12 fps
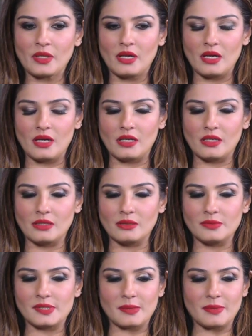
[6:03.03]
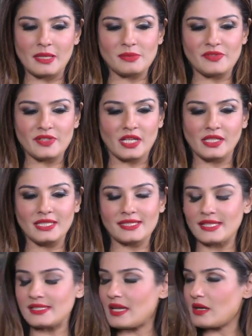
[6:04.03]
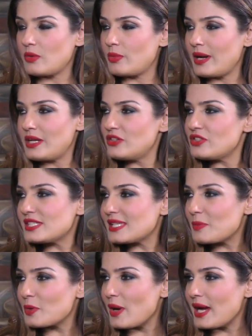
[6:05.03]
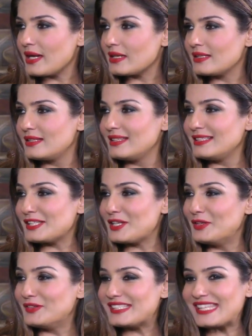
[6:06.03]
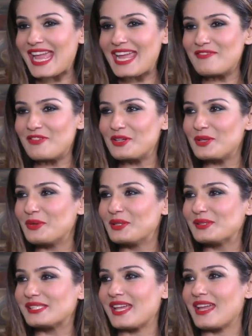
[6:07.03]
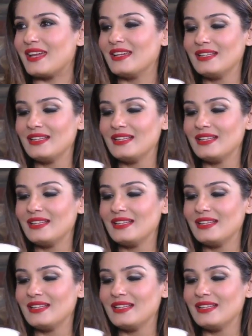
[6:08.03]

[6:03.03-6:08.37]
sometimes even Anil says, like, why don't you just keep quiet? You're just saying what you want to say.